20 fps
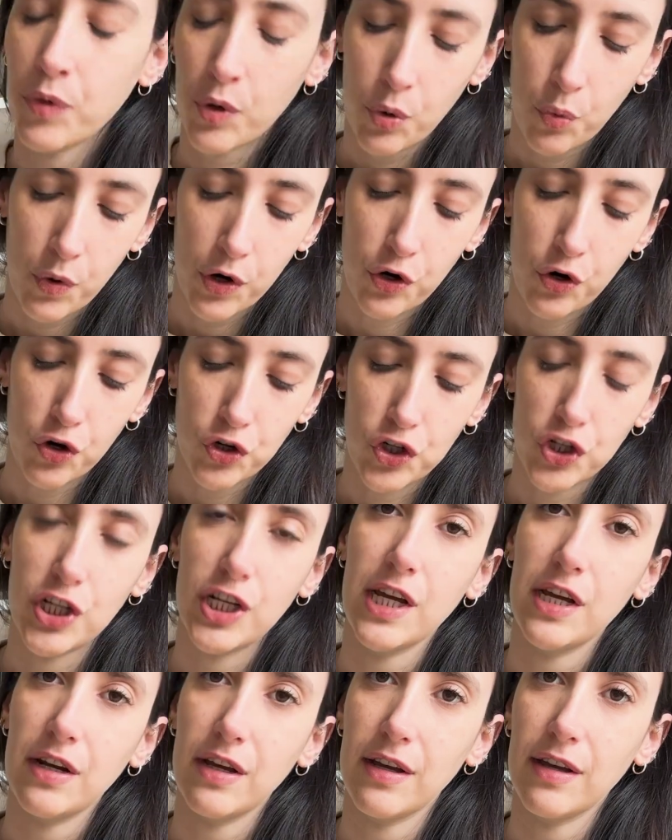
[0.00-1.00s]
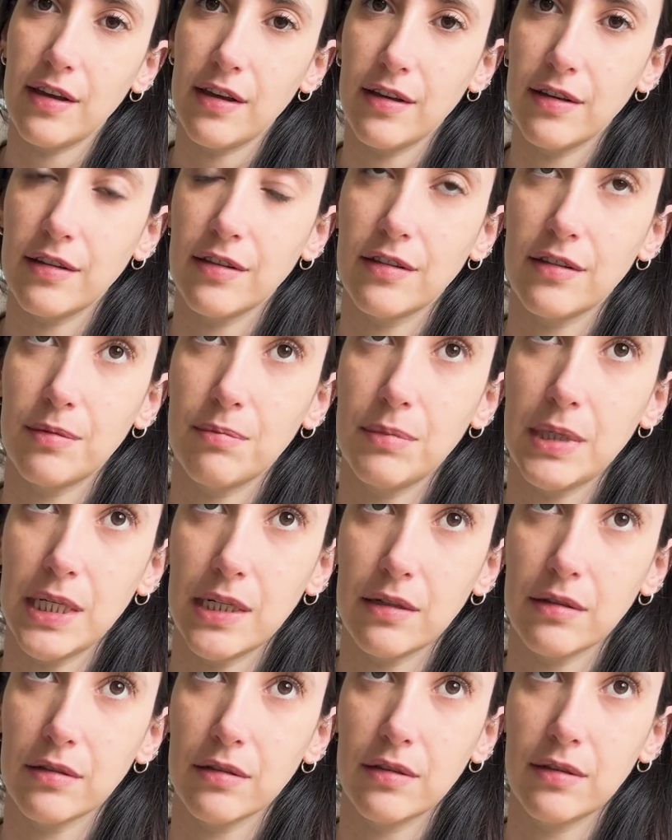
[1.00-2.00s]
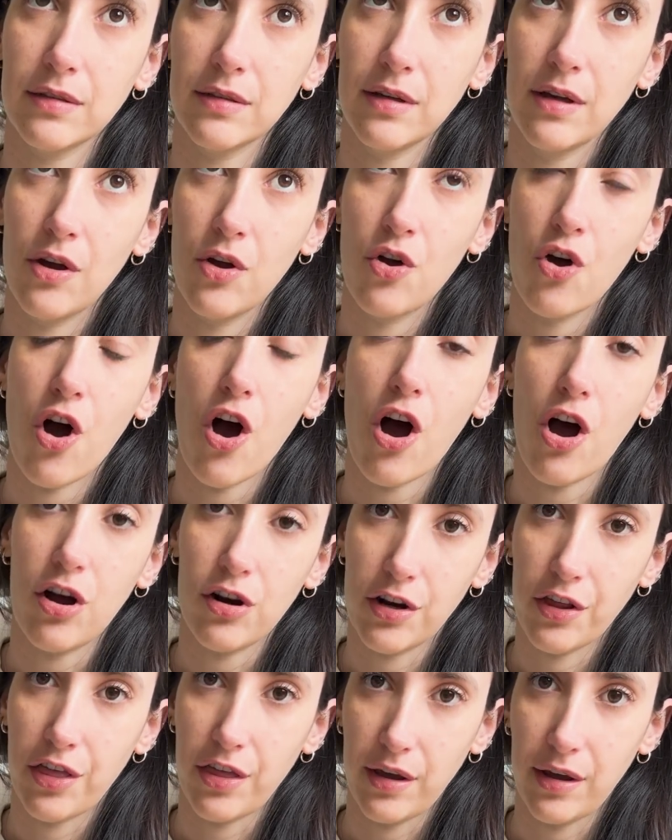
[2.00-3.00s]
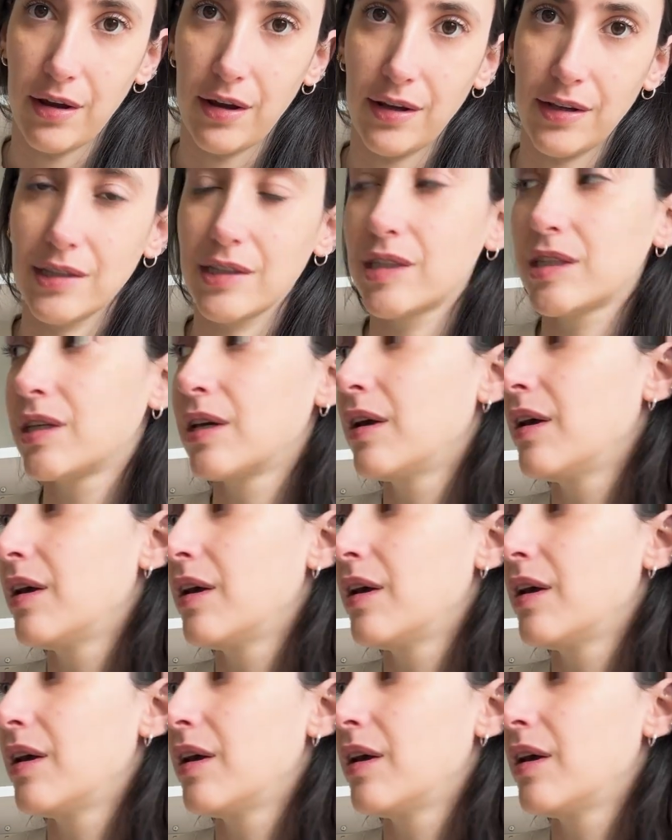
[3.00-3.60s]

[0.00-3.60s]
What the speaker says: regurgitating his meals on things.